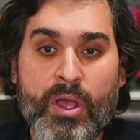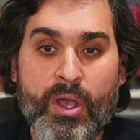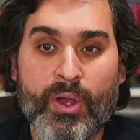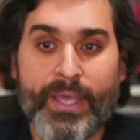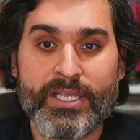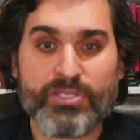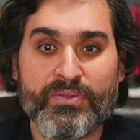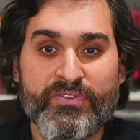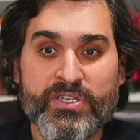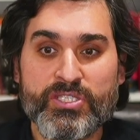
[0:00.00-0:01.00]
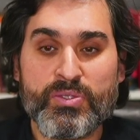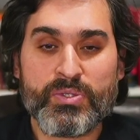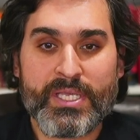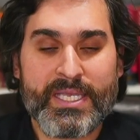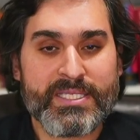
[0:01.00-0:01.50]
Okay, so the first news
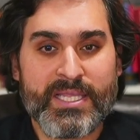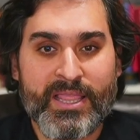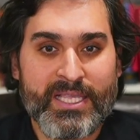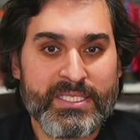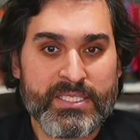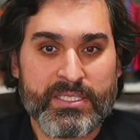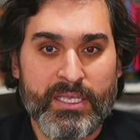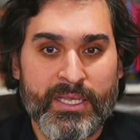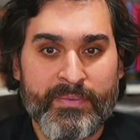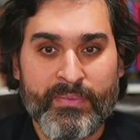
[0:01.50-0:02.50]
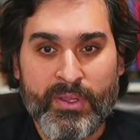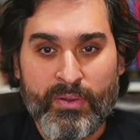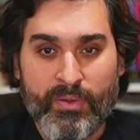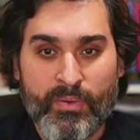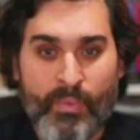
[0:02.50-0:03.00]
is this
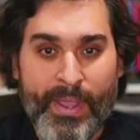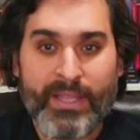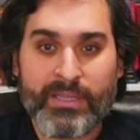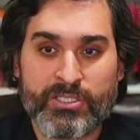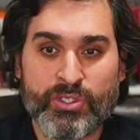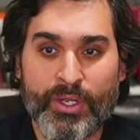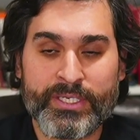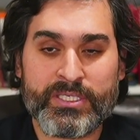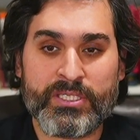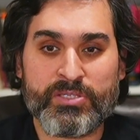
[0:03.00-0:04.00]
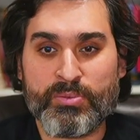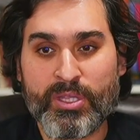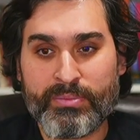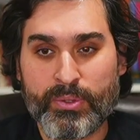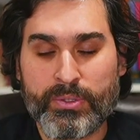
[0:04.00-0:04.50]
whale joined the
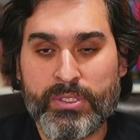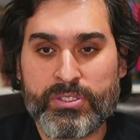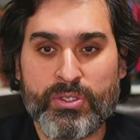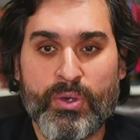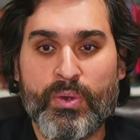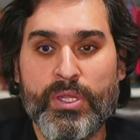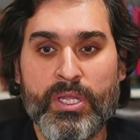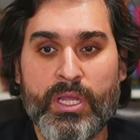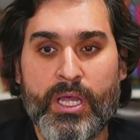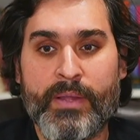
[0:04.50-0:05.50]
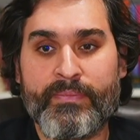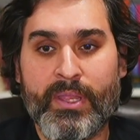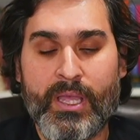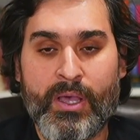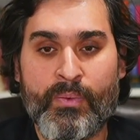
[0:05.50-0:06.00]
smoothing pool. So a
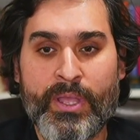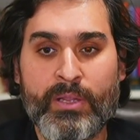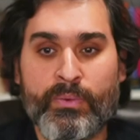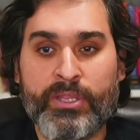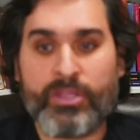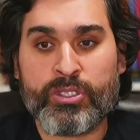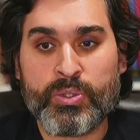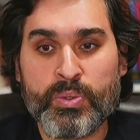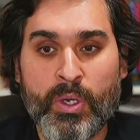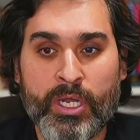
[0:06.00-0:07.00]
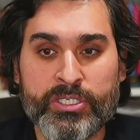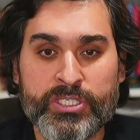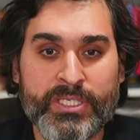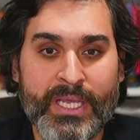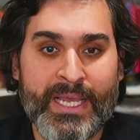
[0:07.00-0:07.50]
whale with
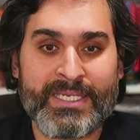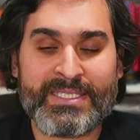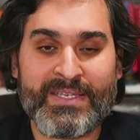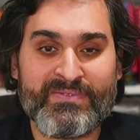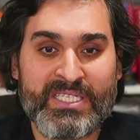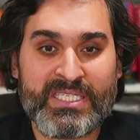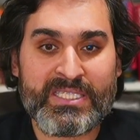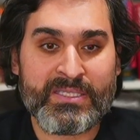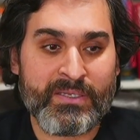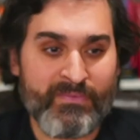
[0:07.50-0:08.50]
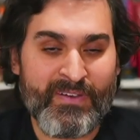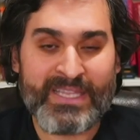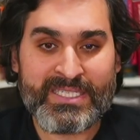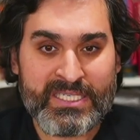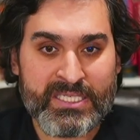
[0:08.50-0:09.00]
217
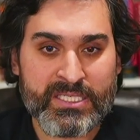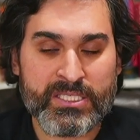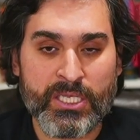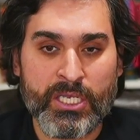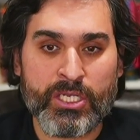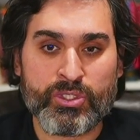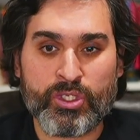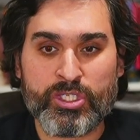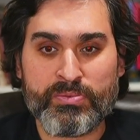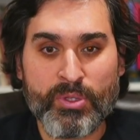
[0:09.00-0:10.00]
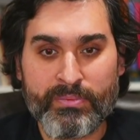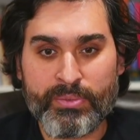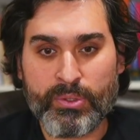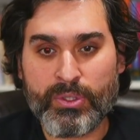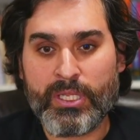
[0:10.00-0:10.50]
validators joined the smoothing
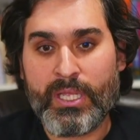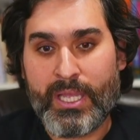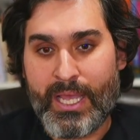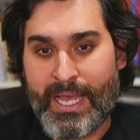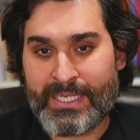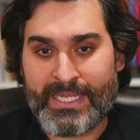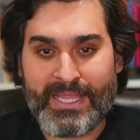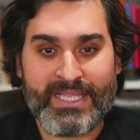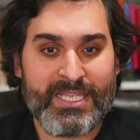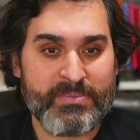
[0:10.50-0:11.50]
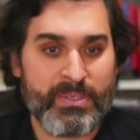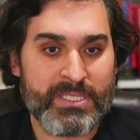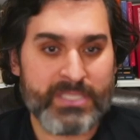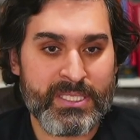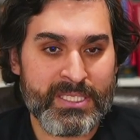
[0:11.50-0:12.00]
pool, and I think this
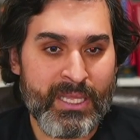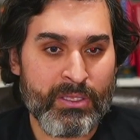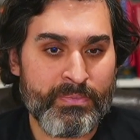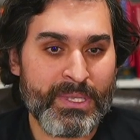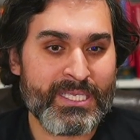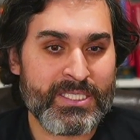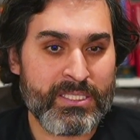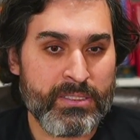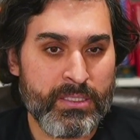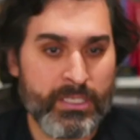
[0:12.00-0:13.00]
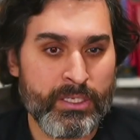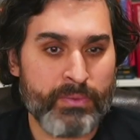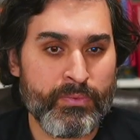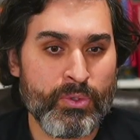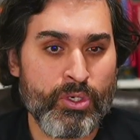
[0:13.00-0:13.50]
person is now the biggest
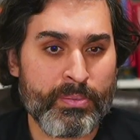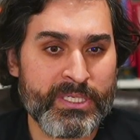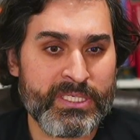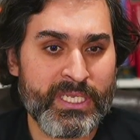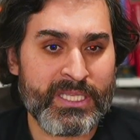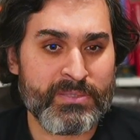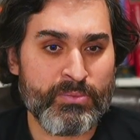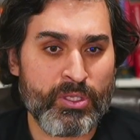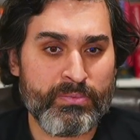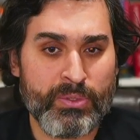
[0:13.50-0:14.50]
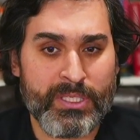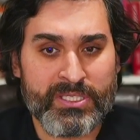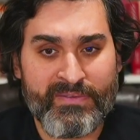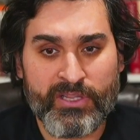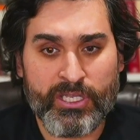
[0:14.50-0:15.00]
node operator in the smoothing pool. Let's
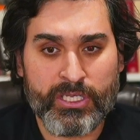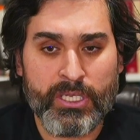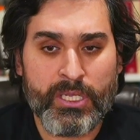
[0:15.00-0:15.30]
have a look.